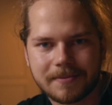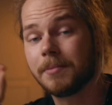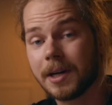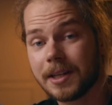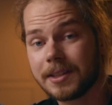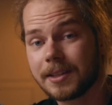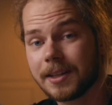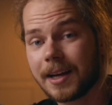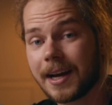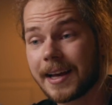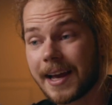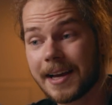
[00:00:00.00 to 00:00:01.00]
But
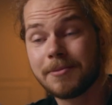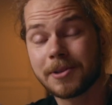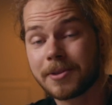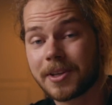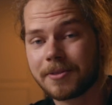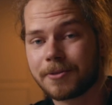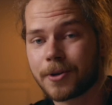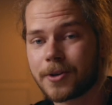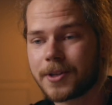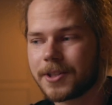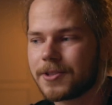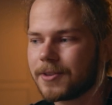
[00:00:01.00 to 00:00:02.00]
I am looking
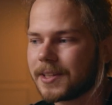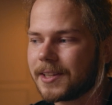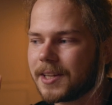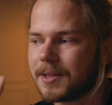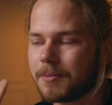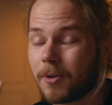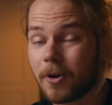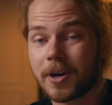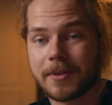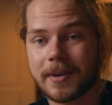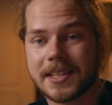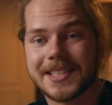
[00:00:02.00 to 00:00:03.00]
forward to attend more
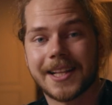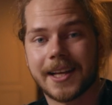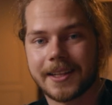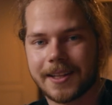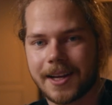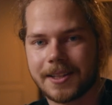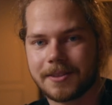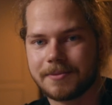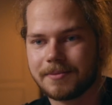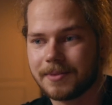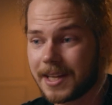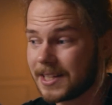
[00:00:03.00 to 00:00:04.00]
events like that,
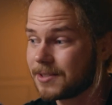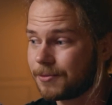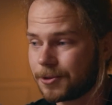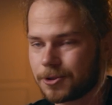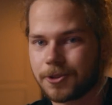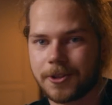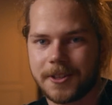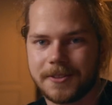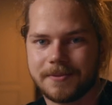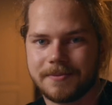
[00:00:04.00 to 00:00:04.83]
that's for sure.